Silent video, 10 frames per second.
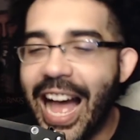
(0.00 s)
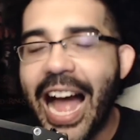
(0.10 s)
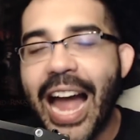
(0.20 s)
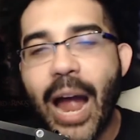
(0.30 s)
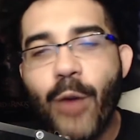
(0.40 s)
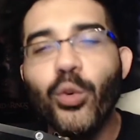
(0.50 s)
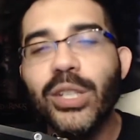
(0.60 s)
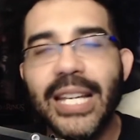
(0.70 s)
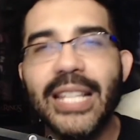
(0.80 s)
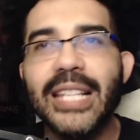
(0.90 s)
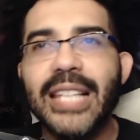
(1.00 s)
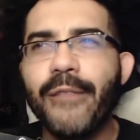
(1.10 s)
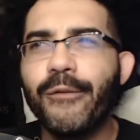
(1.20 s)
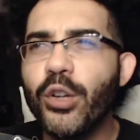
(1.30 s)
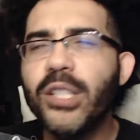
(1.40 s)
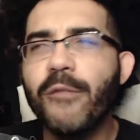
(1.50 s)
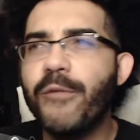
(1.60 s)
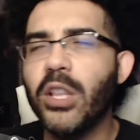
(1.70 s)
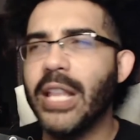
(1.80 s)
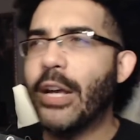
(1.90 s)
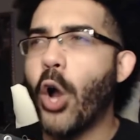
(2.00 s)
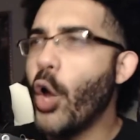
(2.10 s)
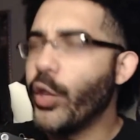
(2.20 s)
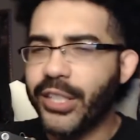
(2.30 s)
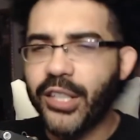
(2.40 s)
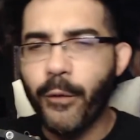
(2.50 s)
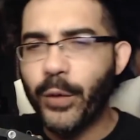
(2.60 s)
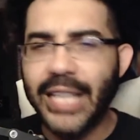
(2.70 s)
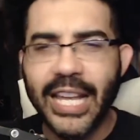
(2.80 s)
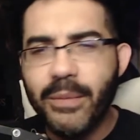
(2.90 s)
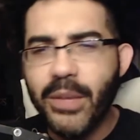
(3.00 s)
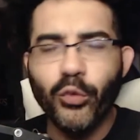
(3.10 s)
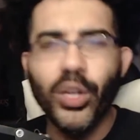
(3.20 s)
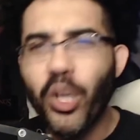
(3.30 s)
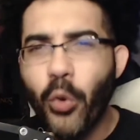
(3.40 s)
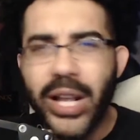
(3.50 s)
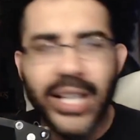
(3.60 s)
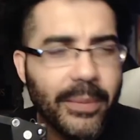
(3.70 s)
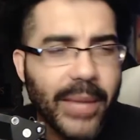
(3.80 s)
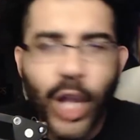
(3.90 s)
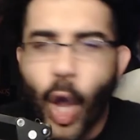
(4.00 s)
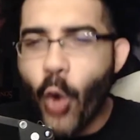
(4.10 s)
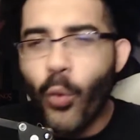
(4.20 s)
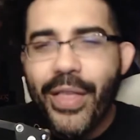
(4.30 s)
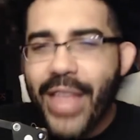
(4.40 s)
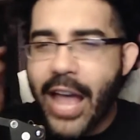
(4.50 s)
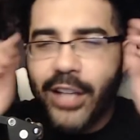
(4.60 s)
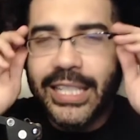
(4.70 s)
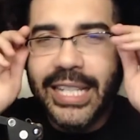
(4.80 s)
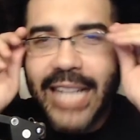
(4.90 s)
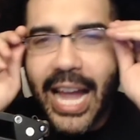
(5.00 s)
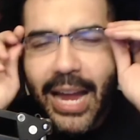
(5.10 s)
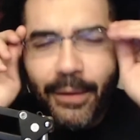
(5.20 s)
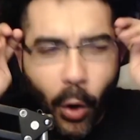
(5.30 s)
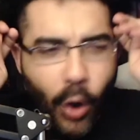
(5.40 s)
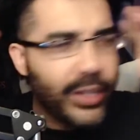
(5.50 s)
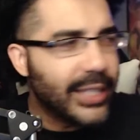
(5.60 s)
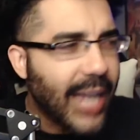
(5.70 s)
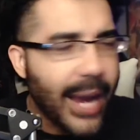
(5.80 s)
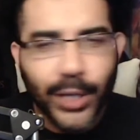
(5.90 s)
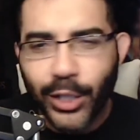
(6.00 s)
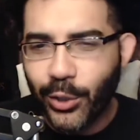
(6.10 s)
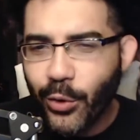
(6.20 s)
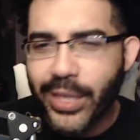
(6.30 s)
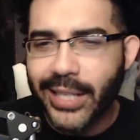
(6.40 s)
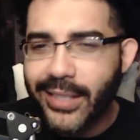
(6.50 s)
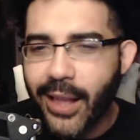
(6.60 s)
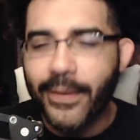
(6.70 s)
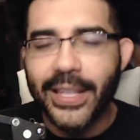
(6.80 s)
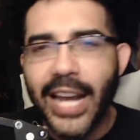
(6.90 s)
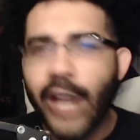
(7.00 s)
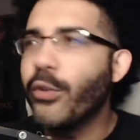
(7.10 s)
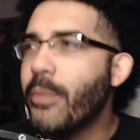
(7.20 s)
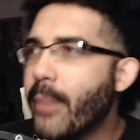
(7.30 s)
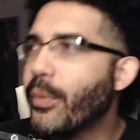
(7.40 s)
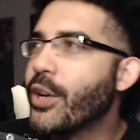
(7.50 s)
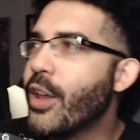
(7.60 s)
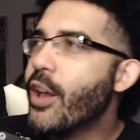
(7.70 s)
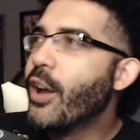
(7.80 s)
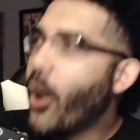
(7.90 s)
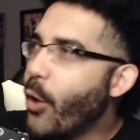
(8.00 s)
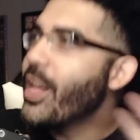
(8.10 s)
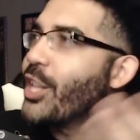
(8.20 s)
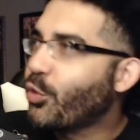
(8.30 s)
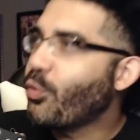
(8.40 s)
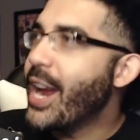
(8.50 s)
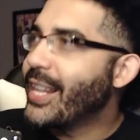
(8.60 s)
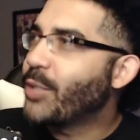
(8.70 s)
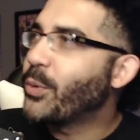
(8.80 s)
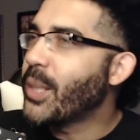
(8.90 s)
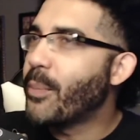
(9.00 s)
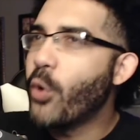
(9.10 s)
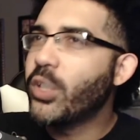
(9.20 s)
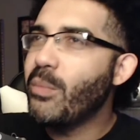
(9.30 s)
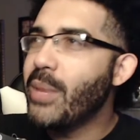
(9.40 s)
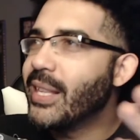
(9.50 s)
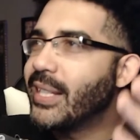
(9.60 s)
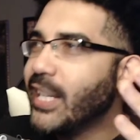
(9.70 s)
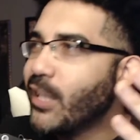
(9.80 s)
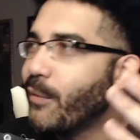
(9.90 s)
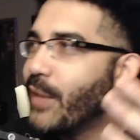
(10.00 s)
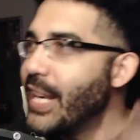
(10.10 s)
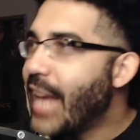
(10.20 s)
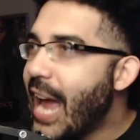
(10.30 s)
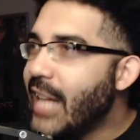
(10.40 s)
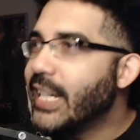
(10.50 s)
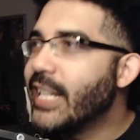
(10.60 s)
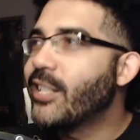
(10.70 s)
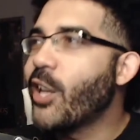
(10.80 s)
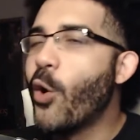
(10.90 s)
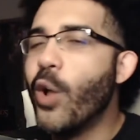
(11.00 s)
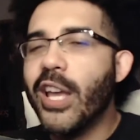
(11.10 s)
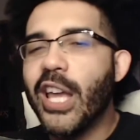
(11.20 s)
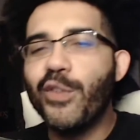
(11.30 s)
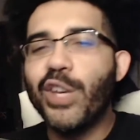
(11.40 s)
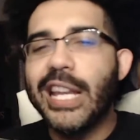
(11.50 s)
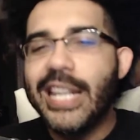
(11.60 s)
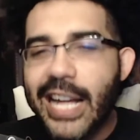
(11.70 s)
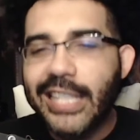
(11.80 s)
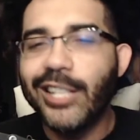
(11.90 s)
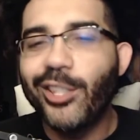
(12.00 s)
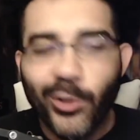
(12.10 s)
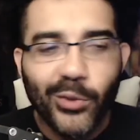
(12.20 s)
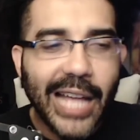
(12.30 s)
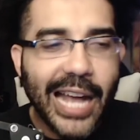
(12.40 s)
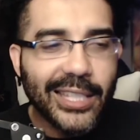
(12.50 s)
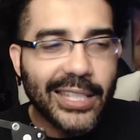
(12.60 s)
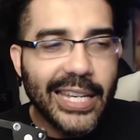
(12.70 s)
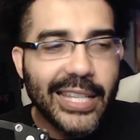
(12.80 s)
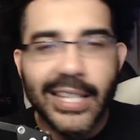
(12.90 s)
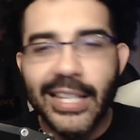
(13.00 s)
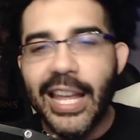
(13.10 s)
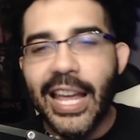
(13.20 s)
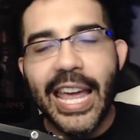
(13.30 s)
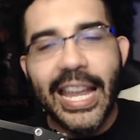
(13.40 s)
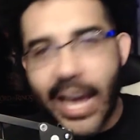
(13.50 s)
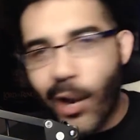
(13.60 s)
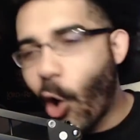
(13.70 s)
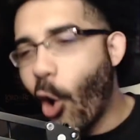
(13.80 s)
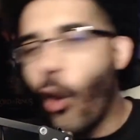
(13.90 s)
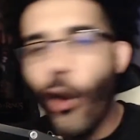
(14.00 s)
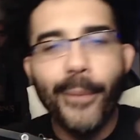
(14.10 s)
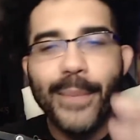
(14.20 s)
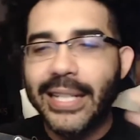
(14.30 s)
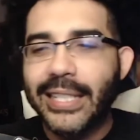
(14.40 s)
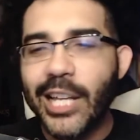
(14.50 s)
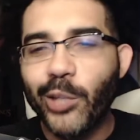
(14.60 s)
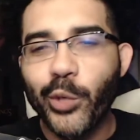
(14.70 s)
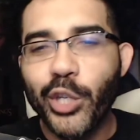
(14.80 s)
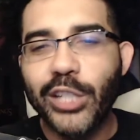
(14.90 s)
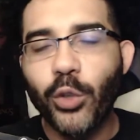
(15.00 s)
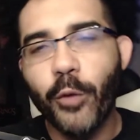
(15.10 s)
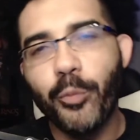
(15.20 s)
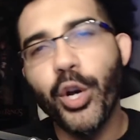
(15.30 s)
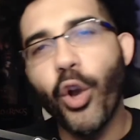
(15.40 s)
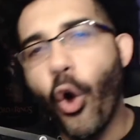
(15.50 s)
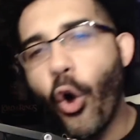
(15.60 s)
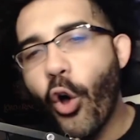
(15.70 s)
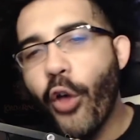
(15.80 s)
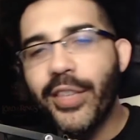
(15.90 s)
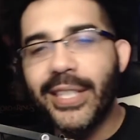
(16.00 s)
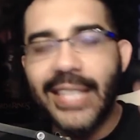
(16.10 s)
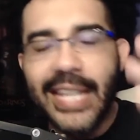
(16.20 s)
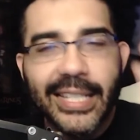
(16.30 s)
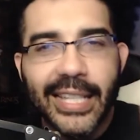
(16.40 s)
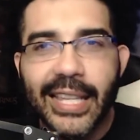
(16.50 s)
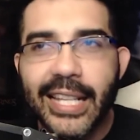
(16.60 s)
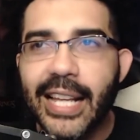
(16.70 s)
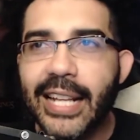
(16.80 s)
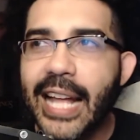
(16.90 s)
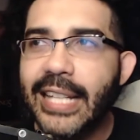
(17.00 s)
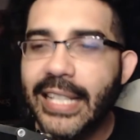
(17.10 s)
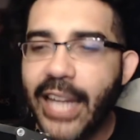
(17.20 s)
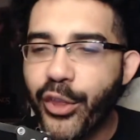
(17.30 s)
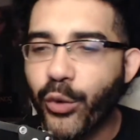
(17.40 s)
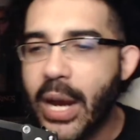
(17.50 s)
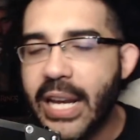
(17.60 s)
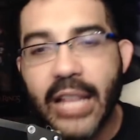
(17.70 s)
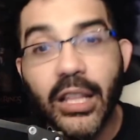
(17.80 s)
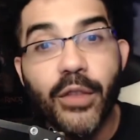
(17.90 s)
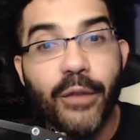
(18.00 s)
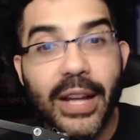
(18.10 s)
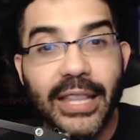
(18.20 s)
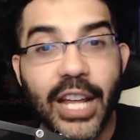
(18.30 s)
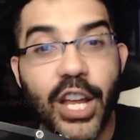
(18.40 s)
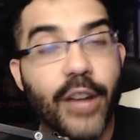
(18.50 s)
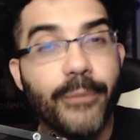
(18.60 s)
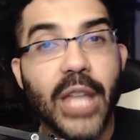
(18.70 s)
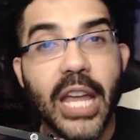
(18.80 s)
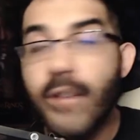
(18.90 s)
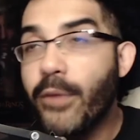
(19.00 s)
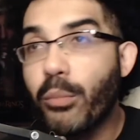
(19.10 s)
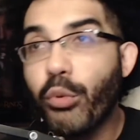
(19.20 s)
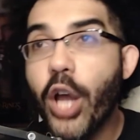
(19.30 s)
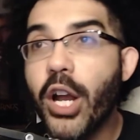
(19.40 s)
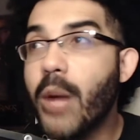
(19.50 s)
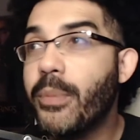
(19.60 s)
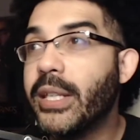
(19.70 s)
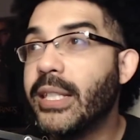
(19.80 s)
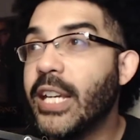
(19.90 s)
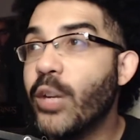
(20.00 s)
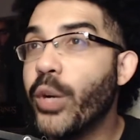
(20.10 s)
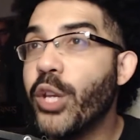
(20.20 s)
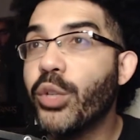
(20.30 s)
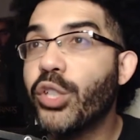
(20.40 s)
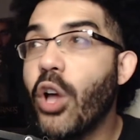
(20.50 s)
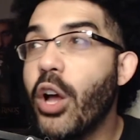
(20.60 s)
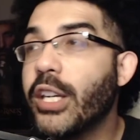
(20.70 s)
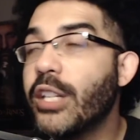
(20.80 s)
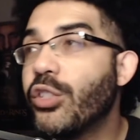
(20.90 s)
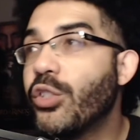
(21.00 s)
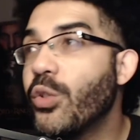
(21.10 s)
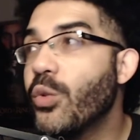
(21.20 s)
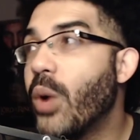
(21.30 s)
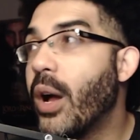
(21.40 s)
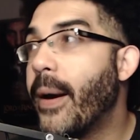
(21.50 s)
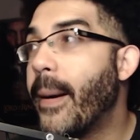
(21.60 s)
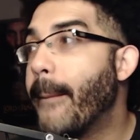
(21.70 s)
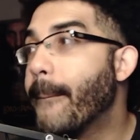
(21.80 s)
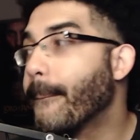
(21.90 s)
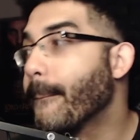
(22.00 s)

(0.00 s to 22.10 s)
I will say this. At first, it felt like all this stuff was hitting me really quickly. I'm like, when the hell did this guy have all this time to do this stuff? And then I remembered, oh, that's right. This was supposed to be the season finale. So if you connect it to last season, it kind of all makes sense when you sort of put all the scenes and things like that together, right? And I love the fact that they even brought up the scene when he was talking to